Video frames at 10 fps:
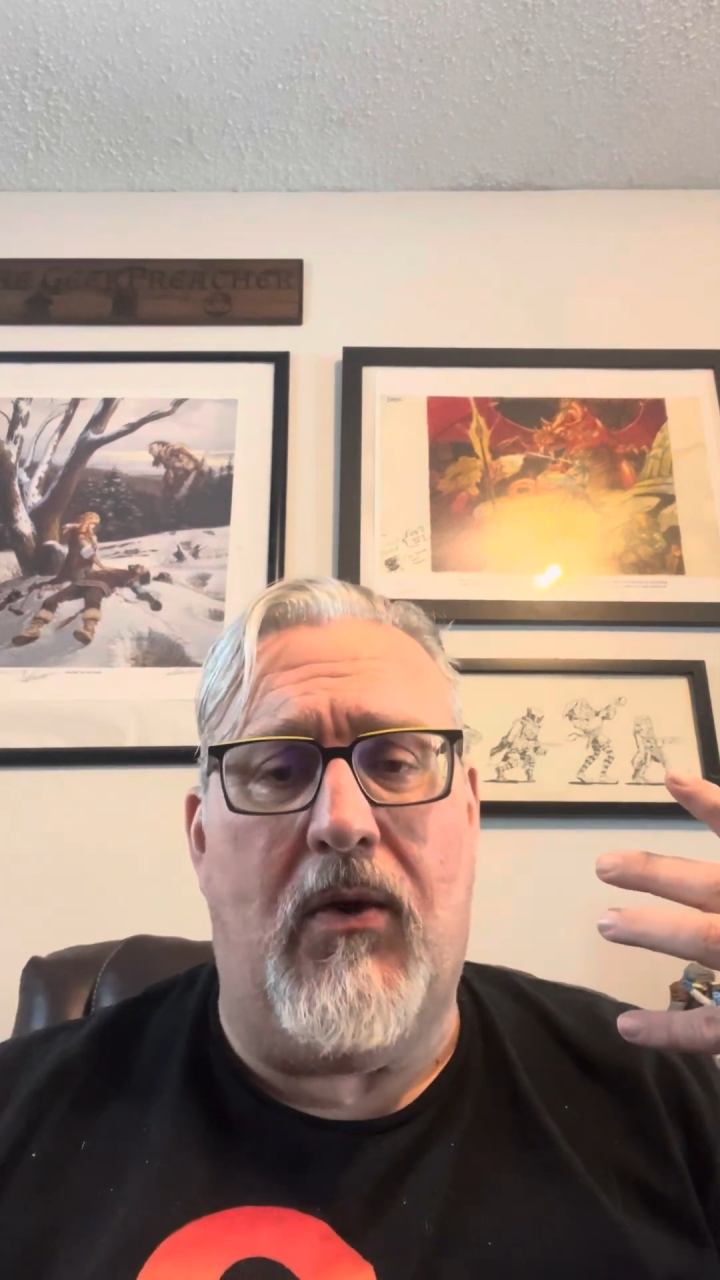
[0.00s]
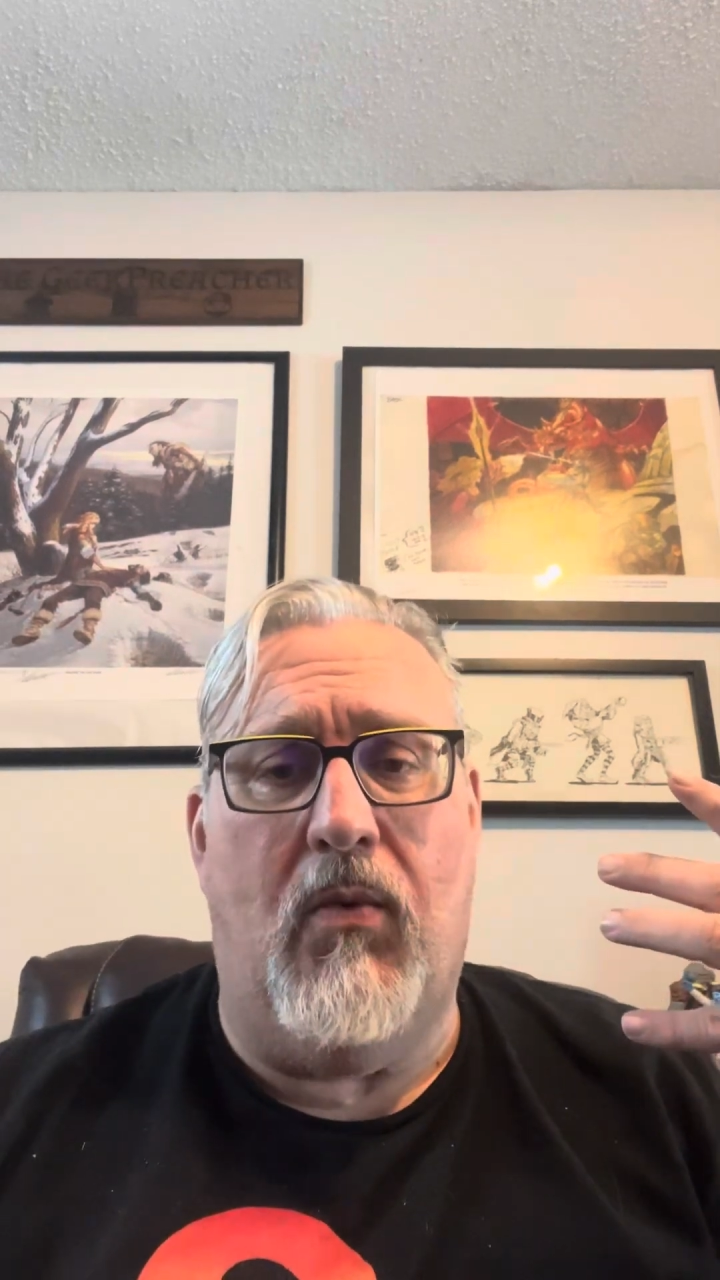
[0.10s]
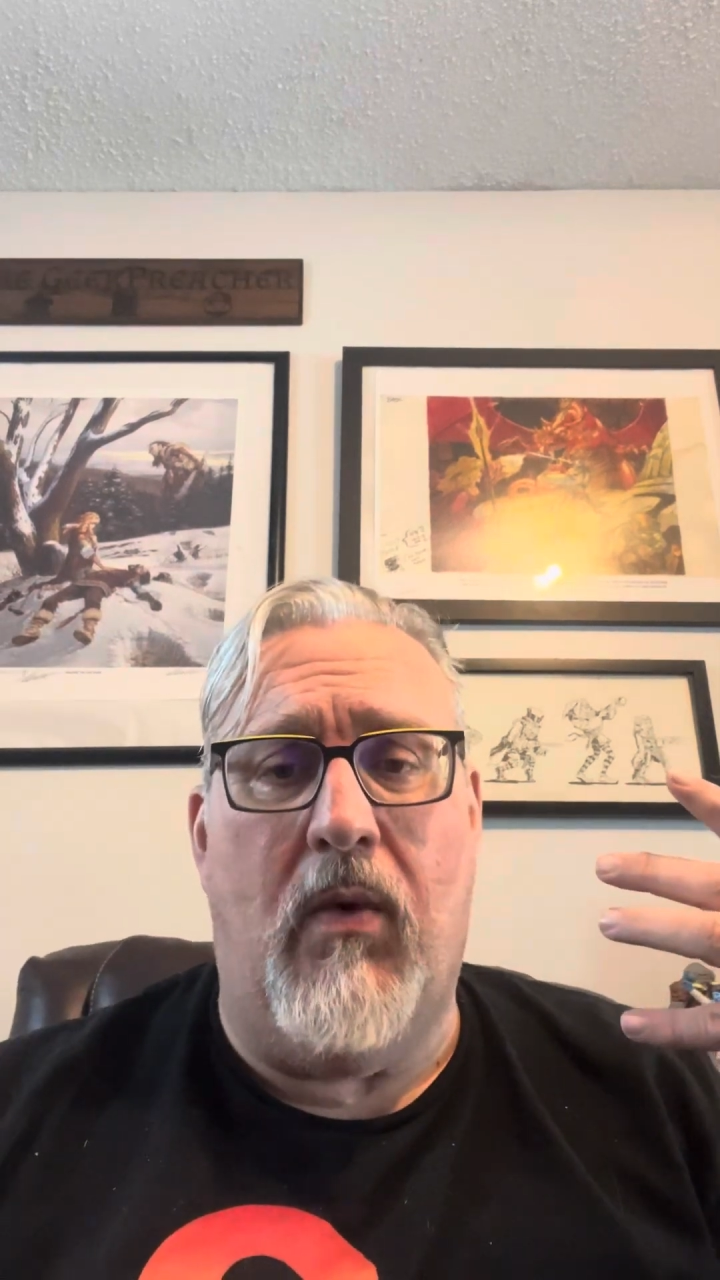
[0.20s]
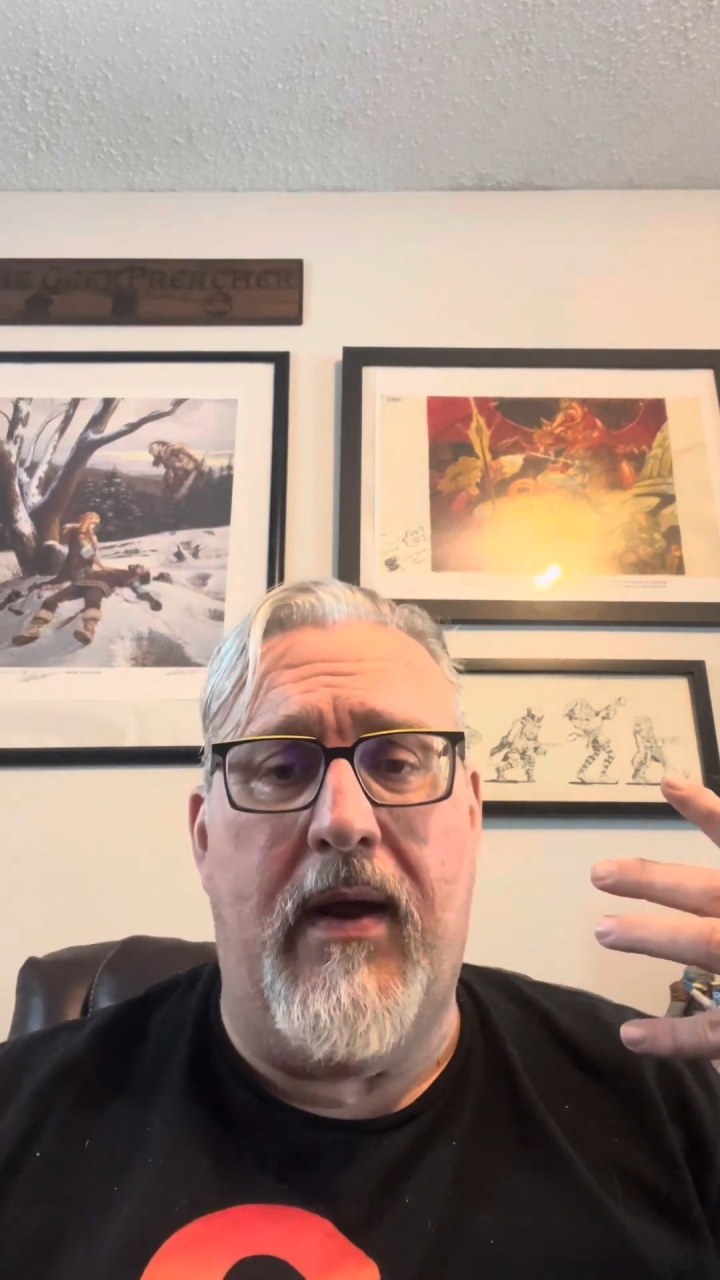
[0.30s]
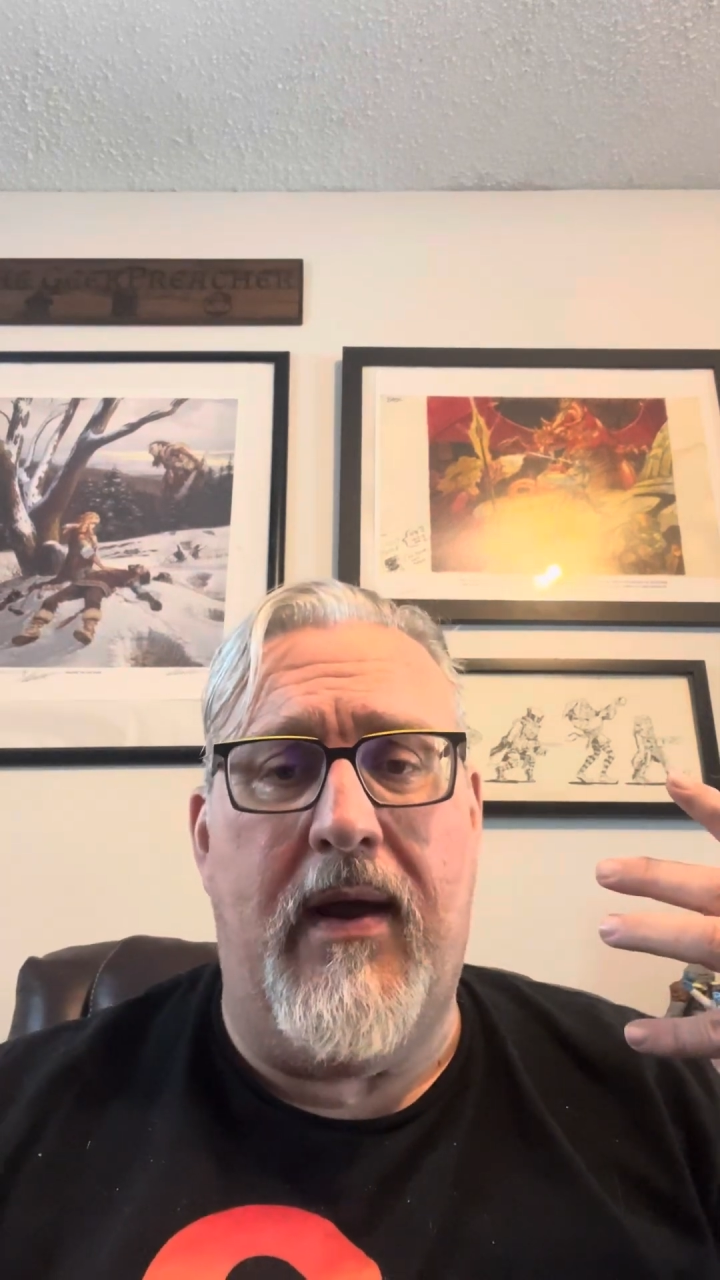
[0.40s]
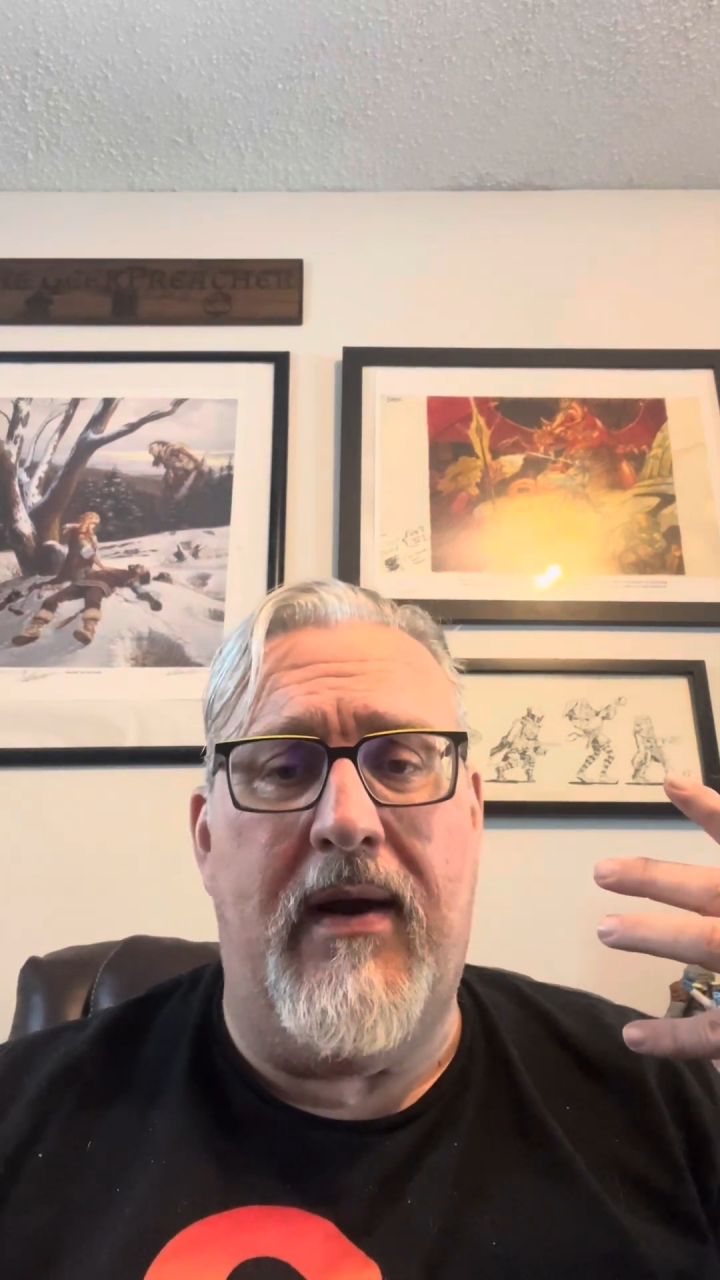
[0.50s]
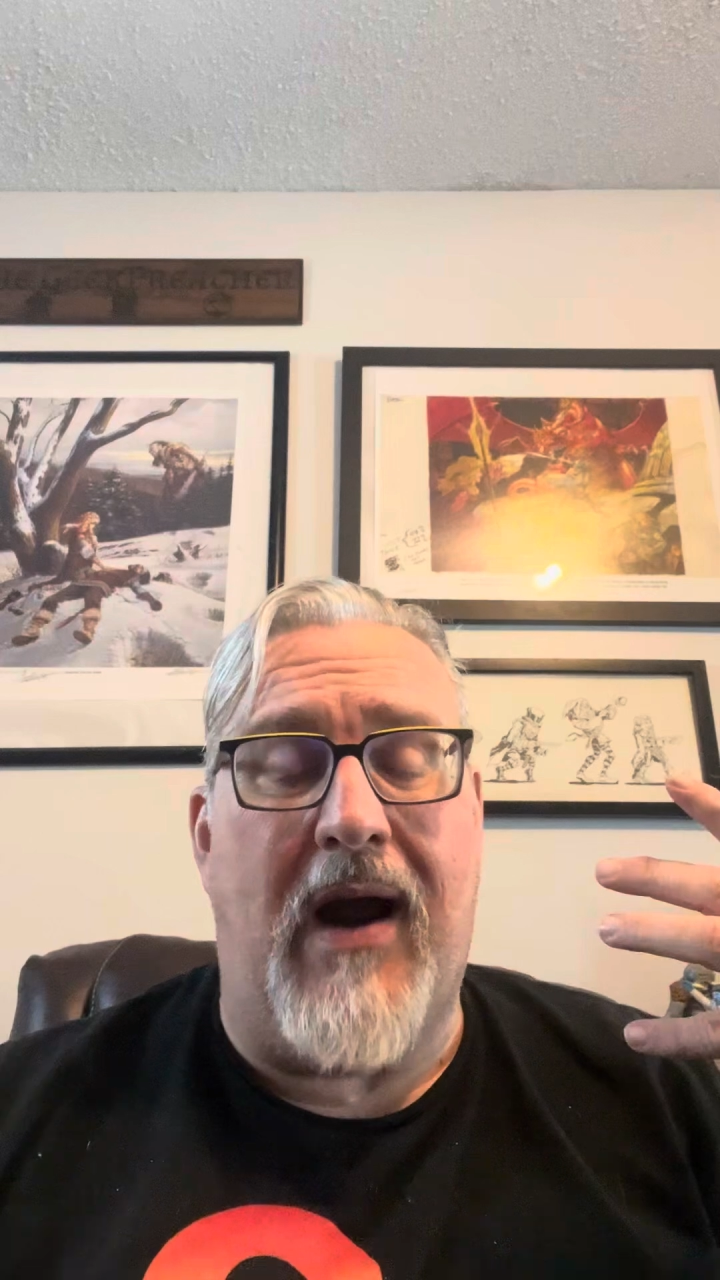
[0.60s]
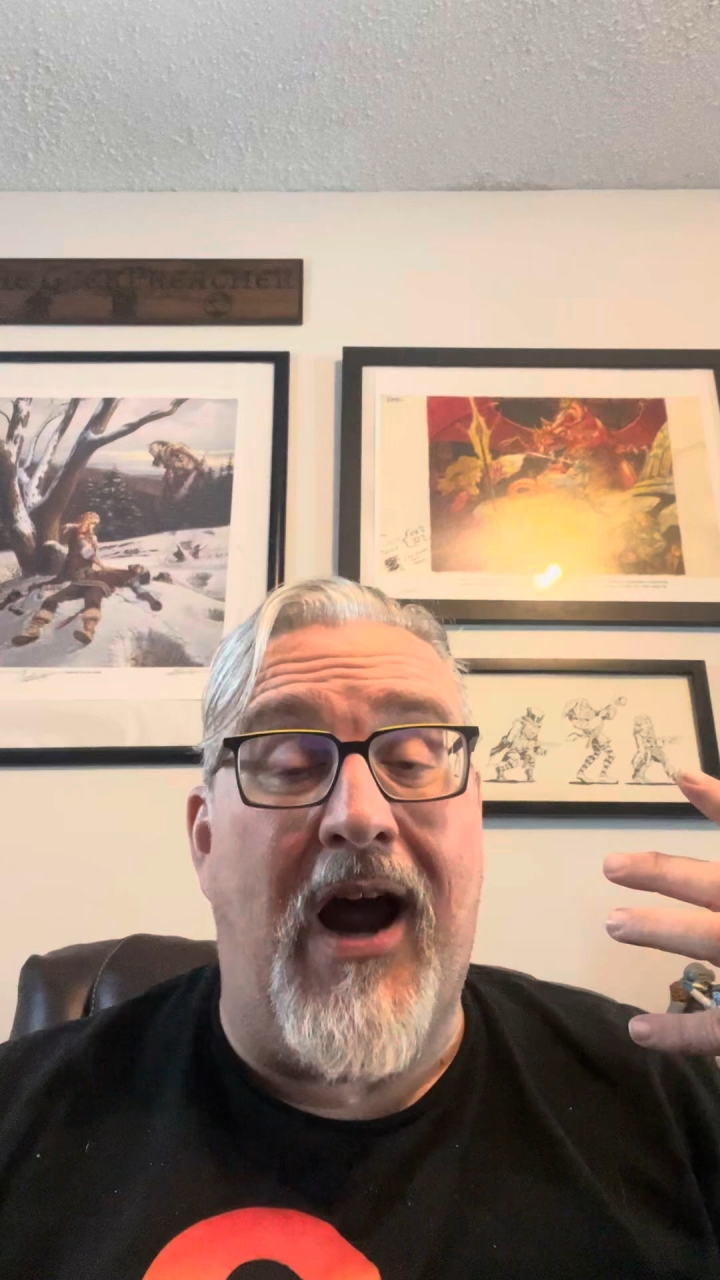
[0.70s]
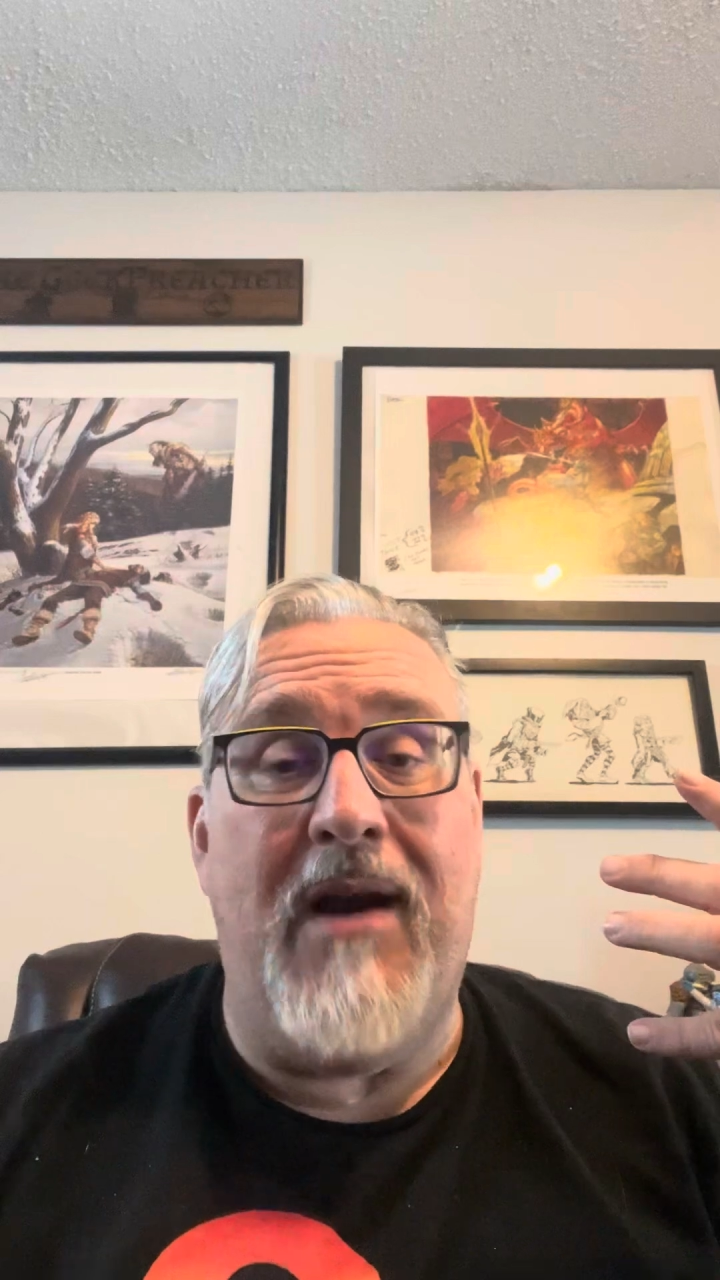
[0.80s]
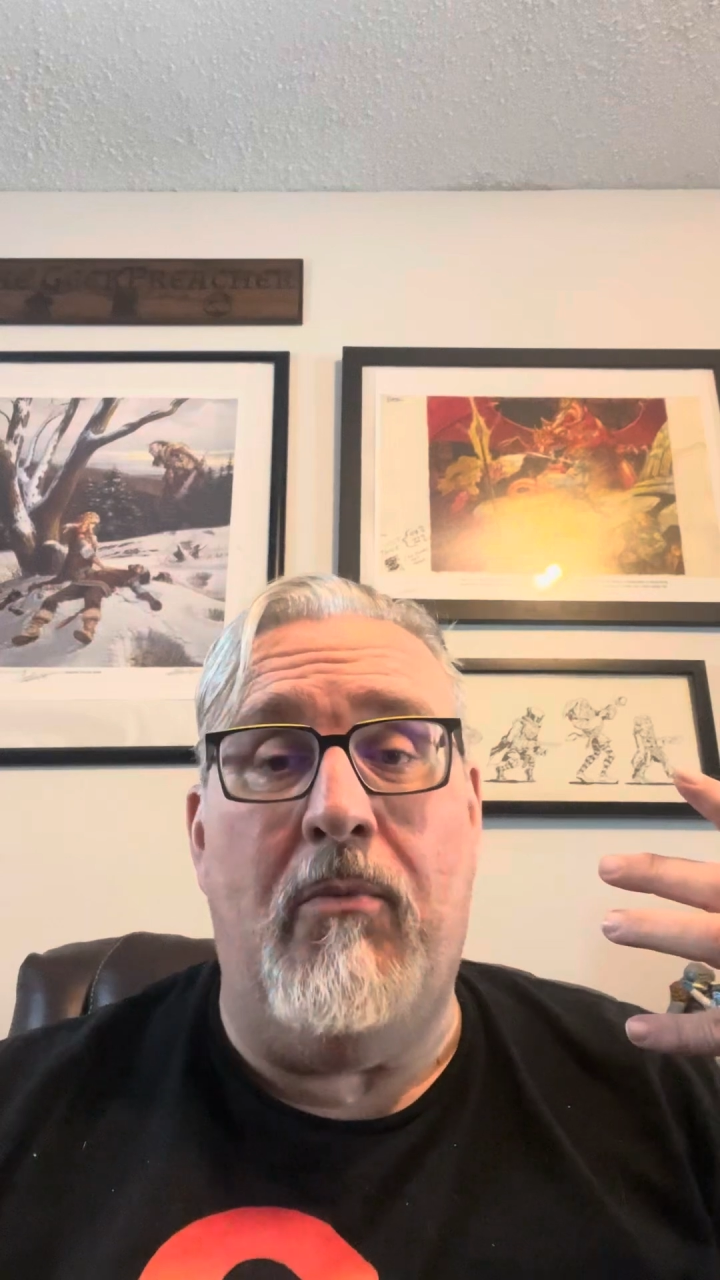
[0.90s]
when
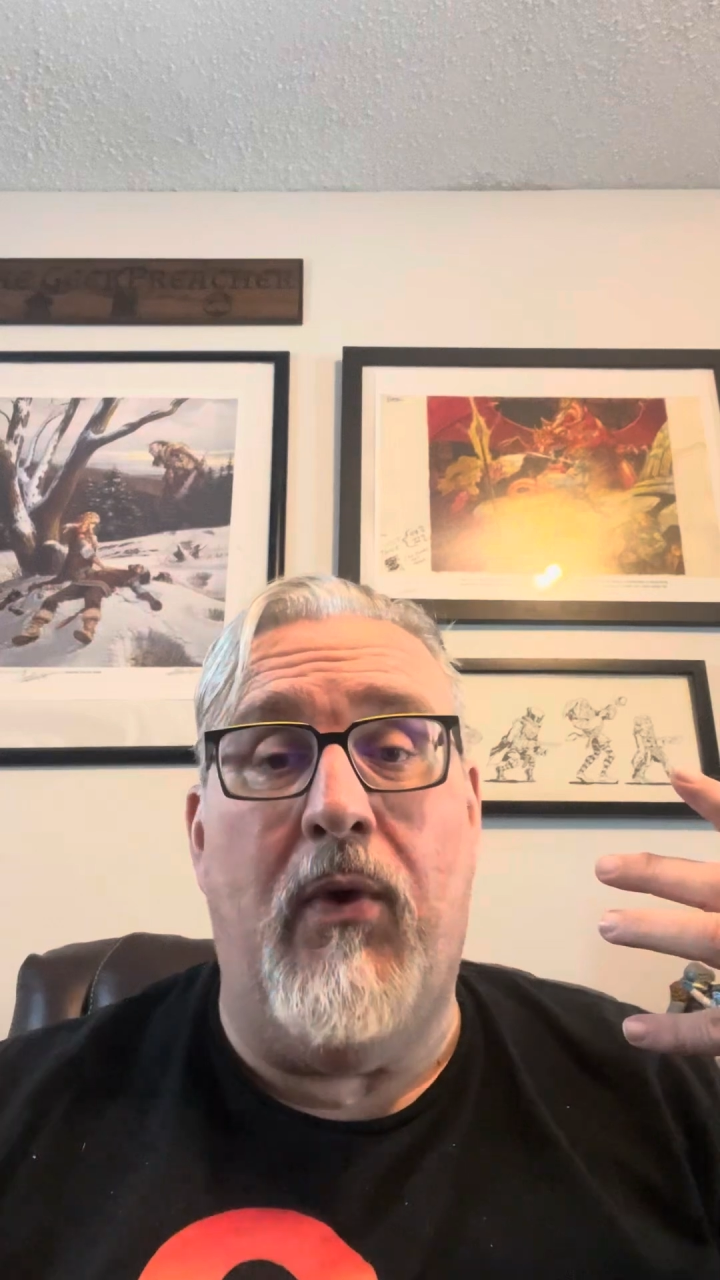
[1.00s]
I'm